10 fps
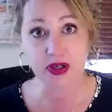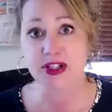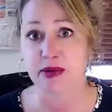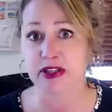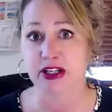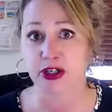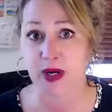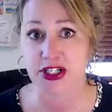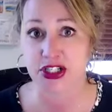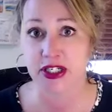or something that you're
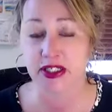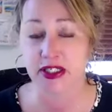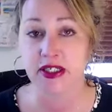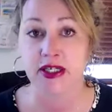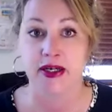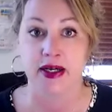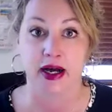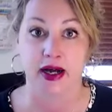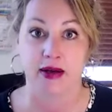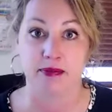questioning,
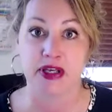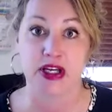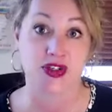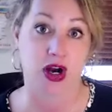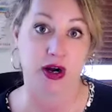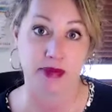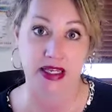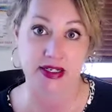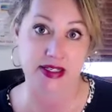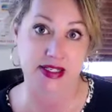because our
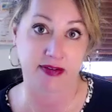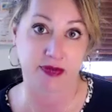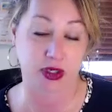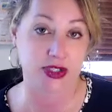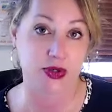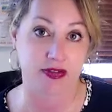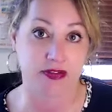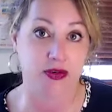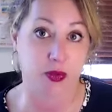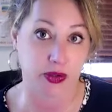maintenance staff works off
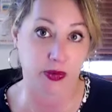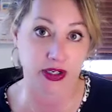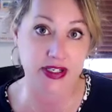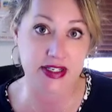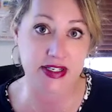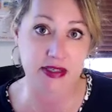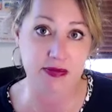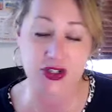of a work order system.